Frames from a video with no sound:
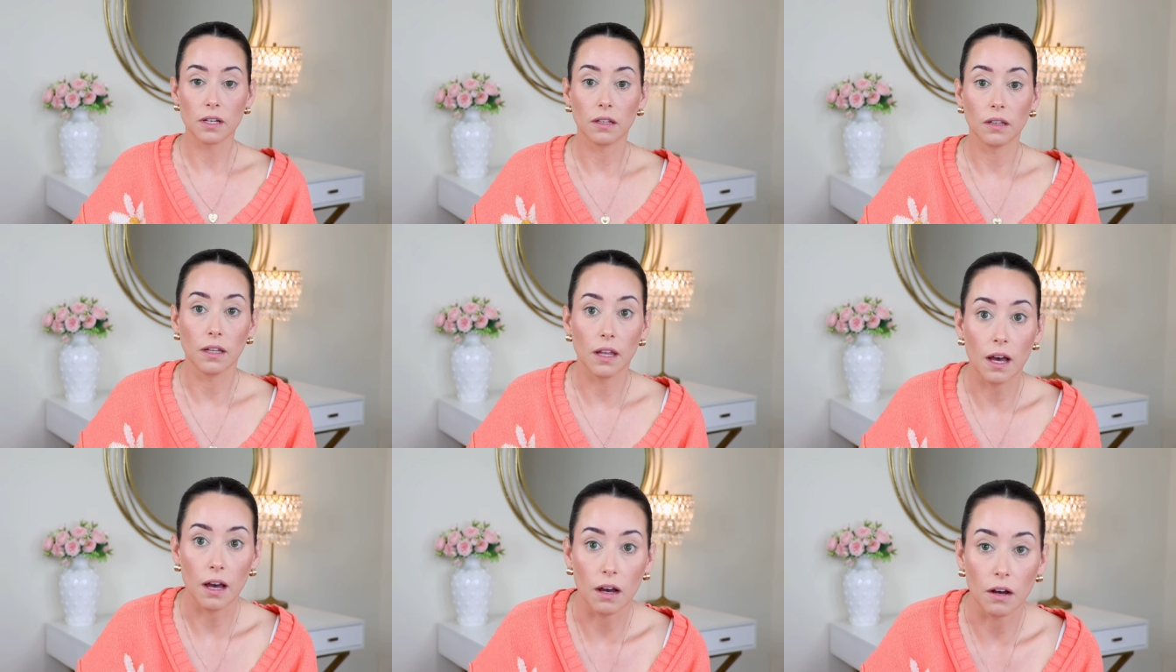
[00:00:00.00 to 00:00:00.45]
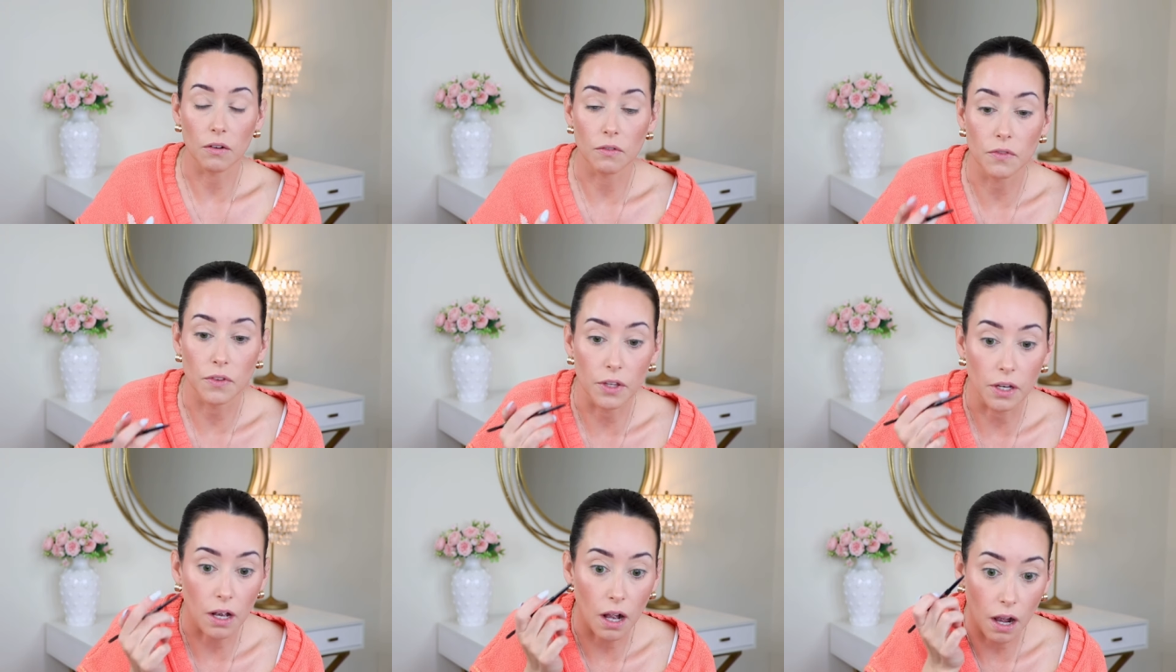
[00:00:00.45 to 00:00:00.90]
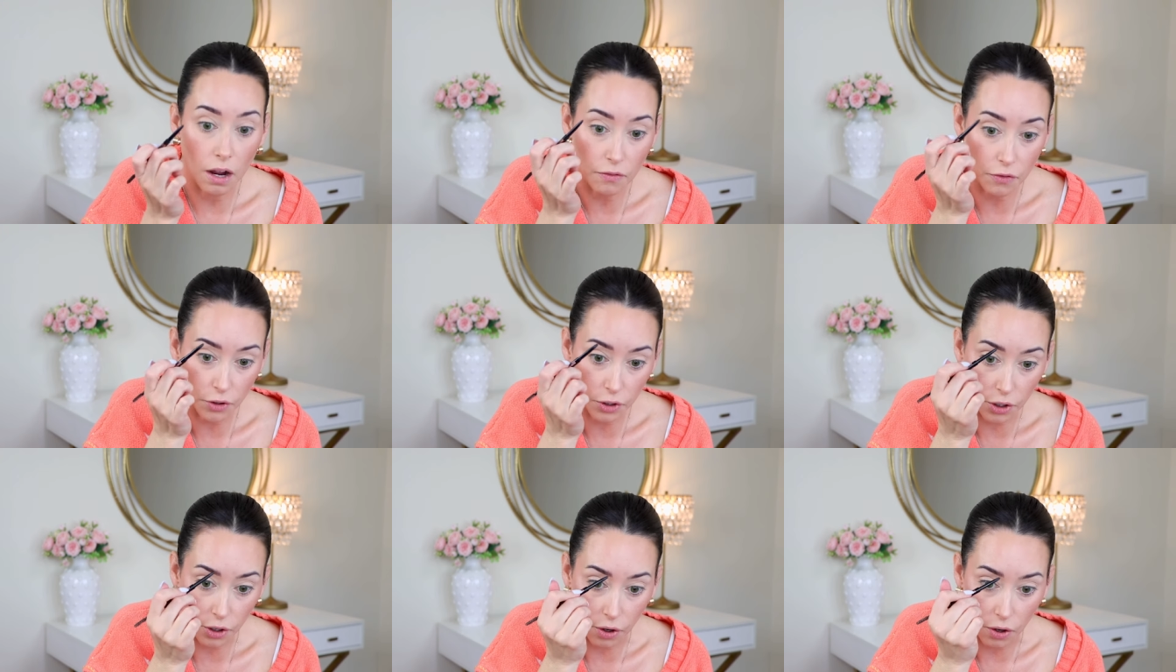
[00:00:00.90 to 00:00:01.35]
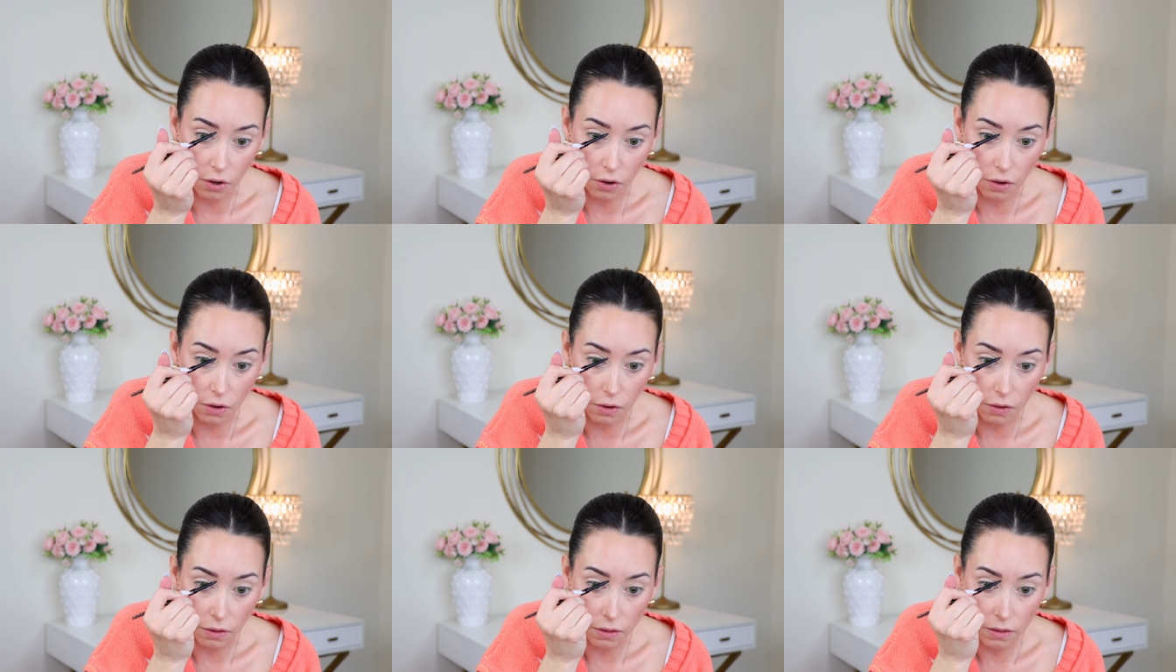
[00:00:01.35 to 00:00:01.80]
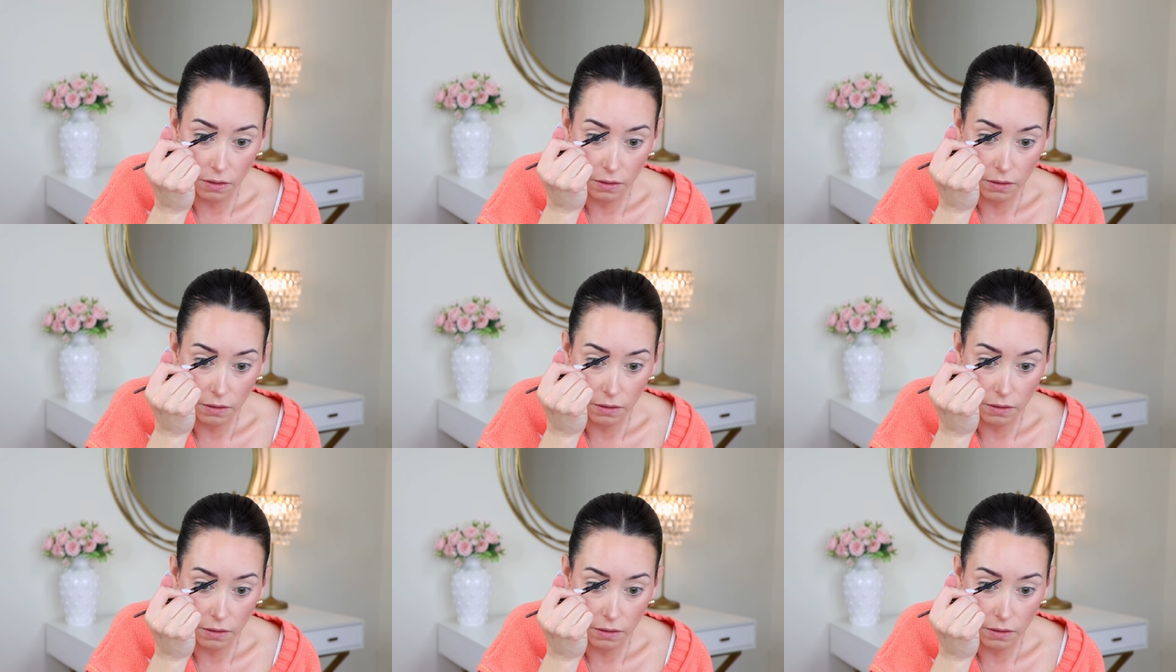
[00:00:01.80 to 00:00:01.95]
love the CoverGirl.